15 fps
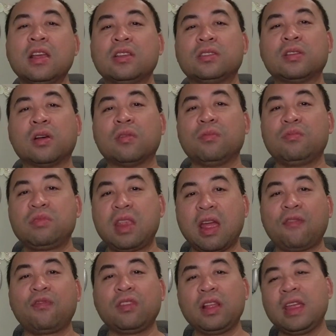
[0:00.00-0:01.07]
So
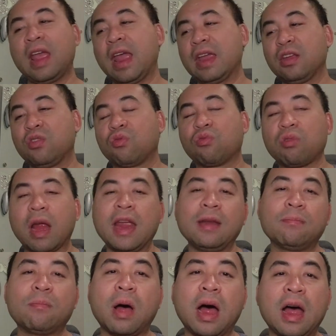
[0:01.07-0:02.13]
definitely a
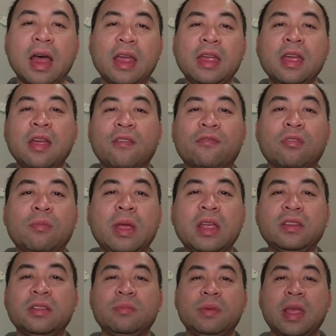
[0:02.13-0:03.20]
great buy for me
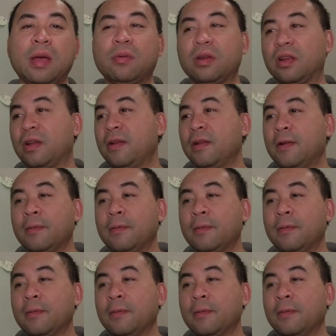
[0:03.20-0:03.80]
to be able to